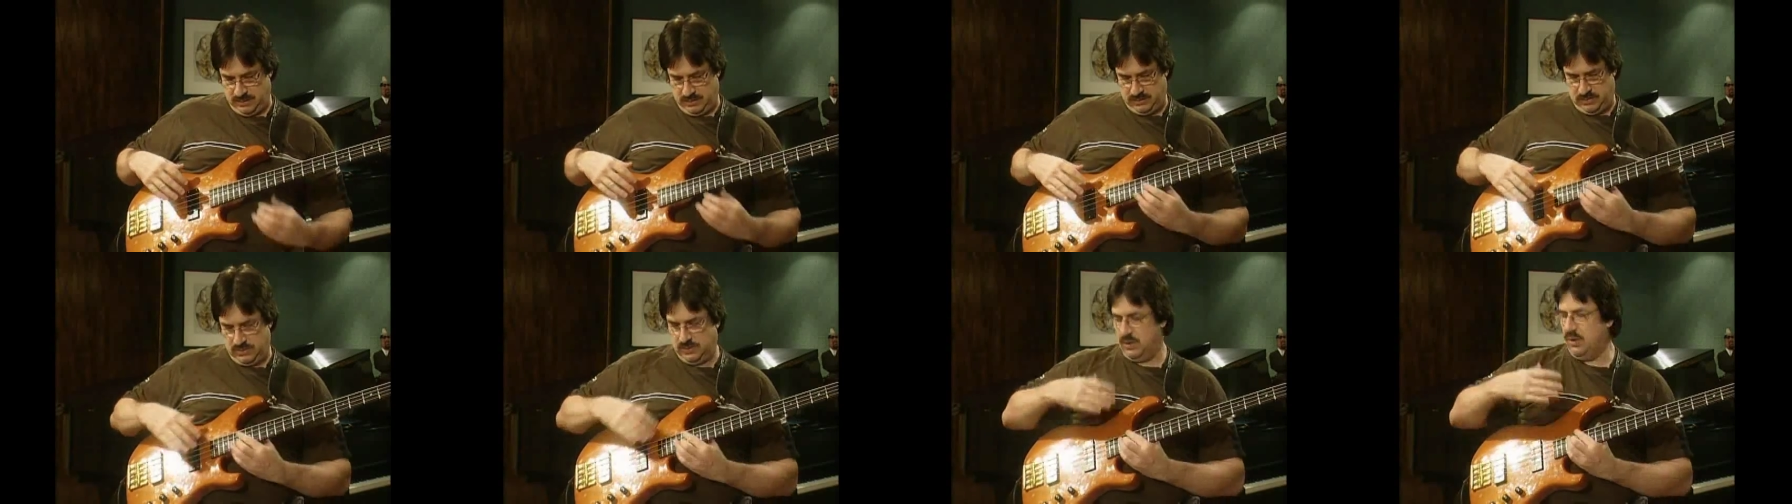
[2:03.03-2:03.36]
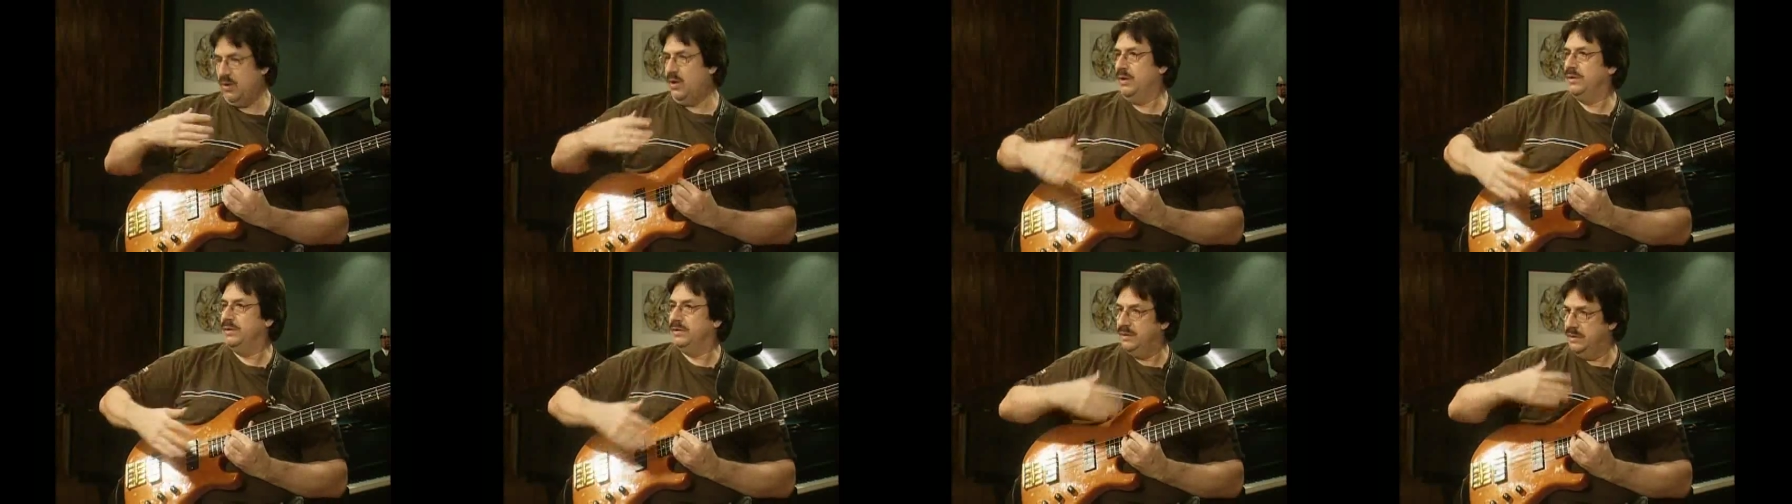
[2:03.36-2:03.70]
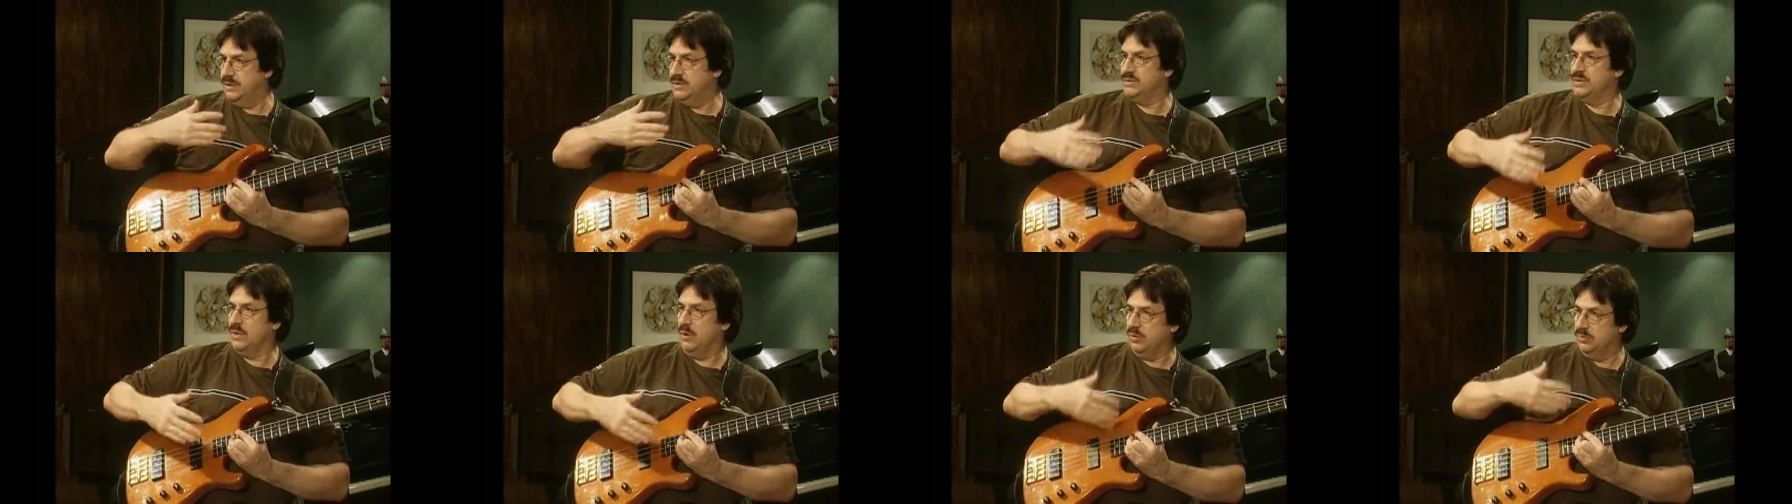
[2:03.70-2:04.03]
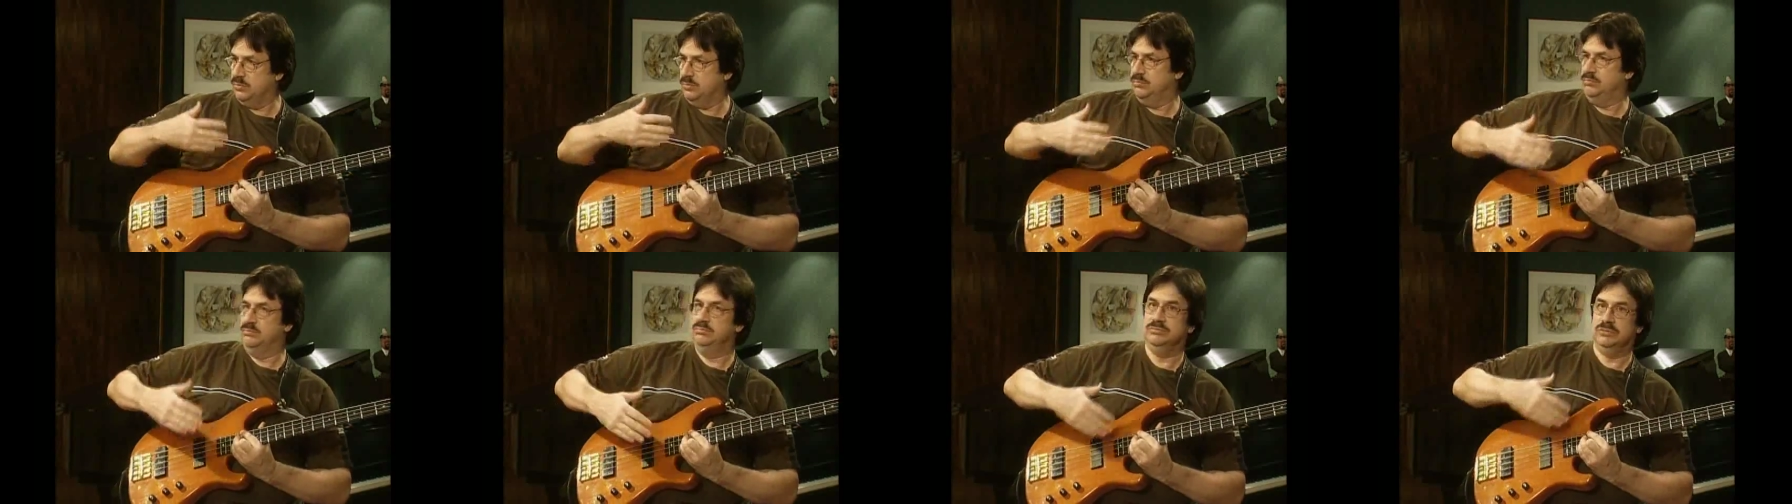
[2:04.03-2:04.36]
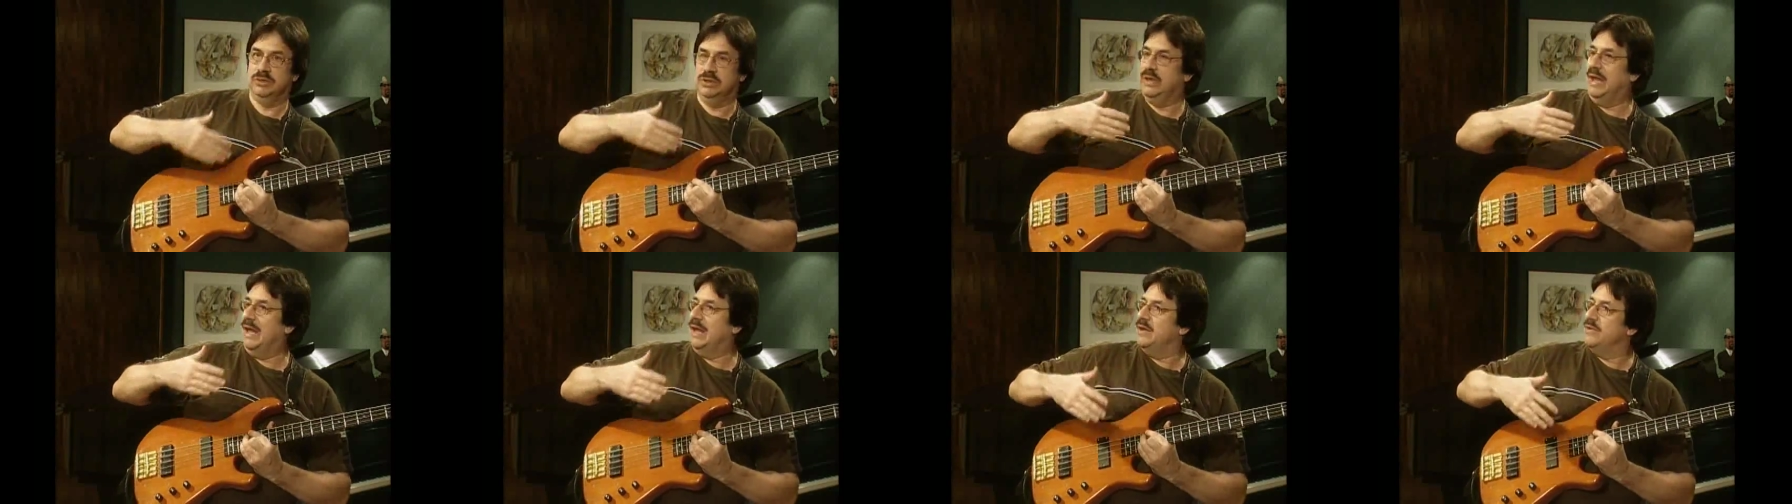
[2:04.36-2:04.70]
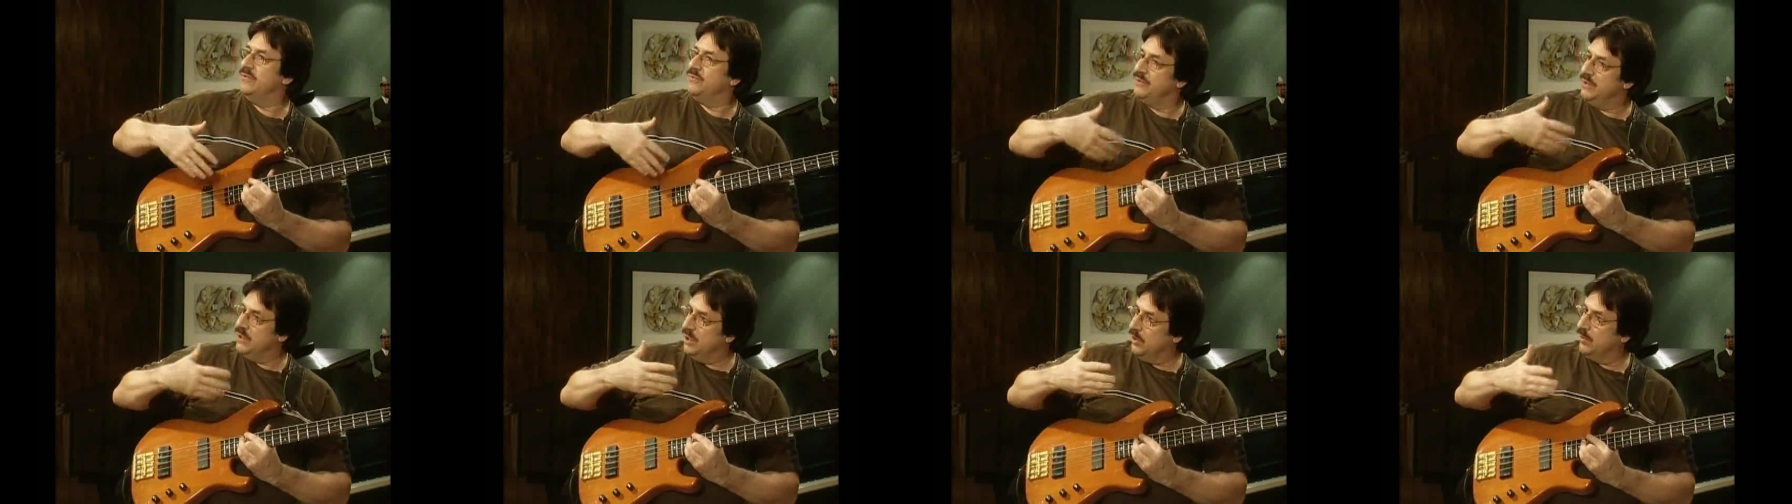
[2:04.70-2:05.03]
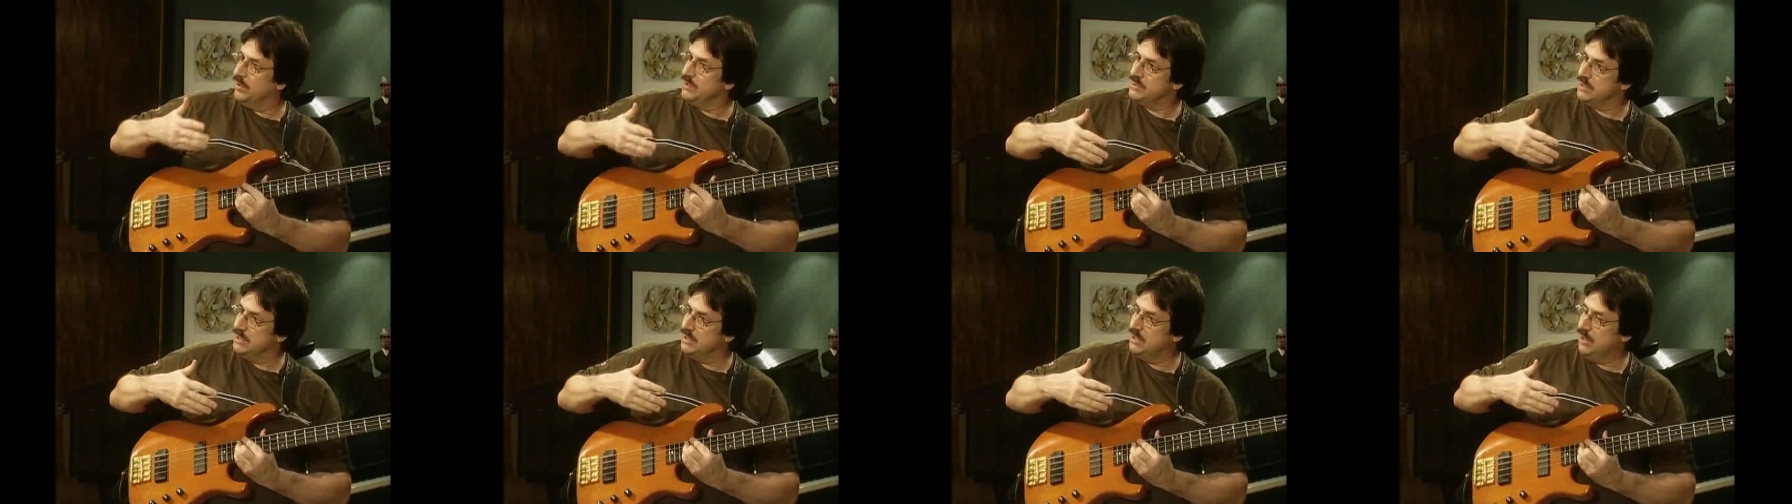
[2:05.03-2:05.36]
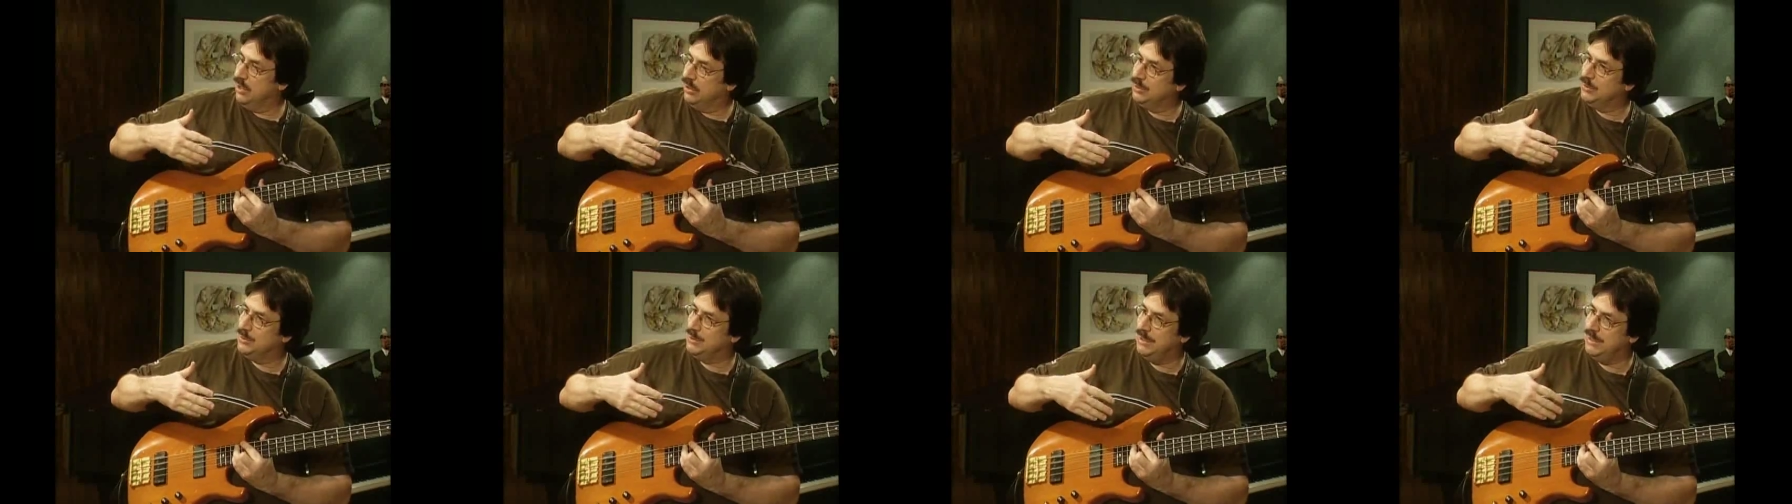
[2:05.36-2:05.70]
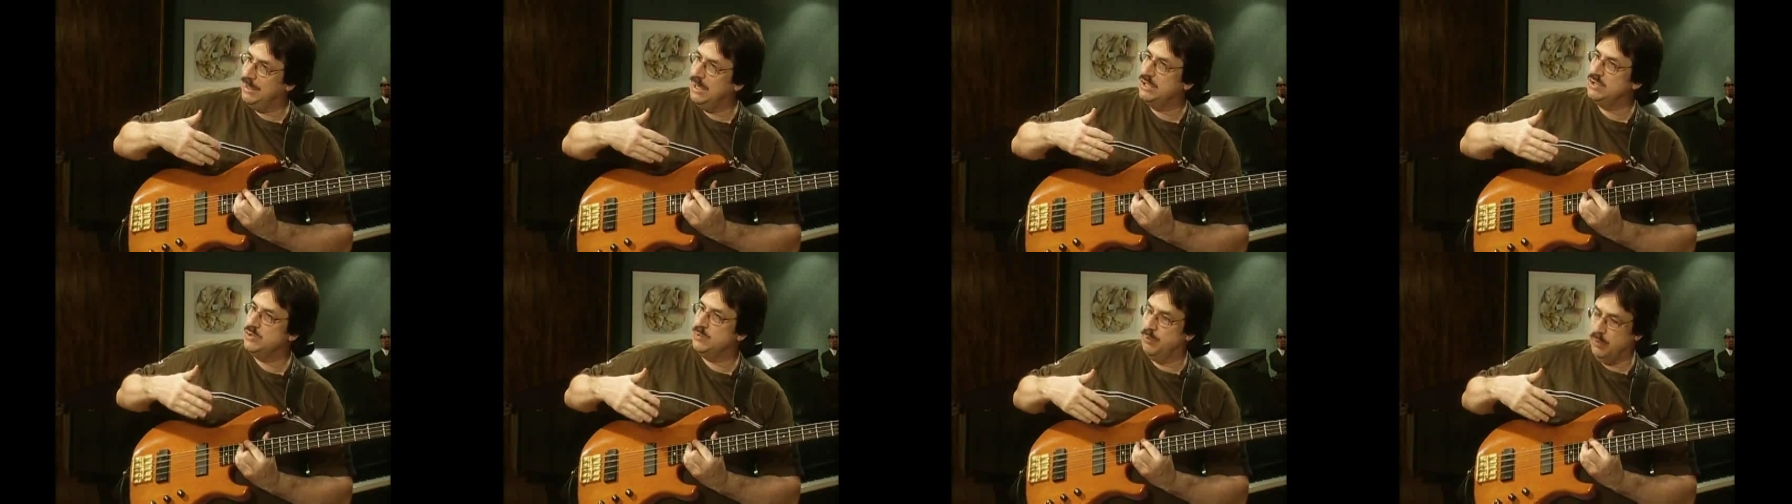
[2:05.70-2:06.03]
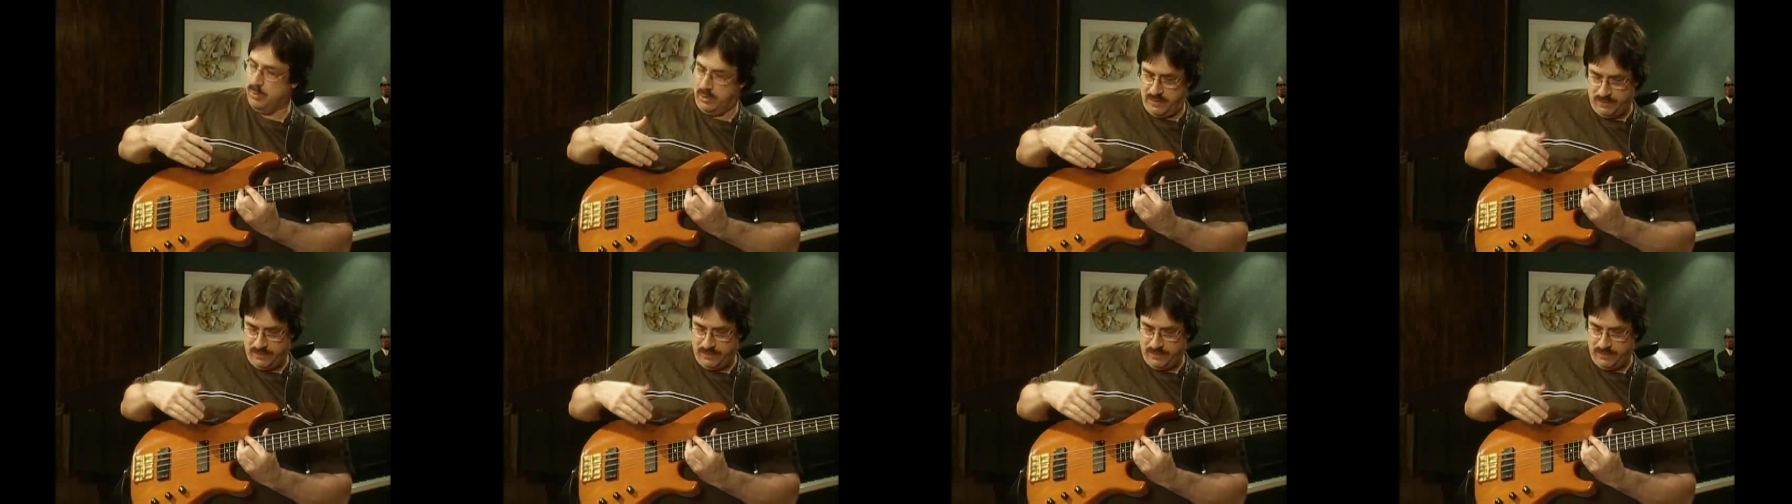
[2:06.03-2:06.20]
took on his own life, as a young teenage boy.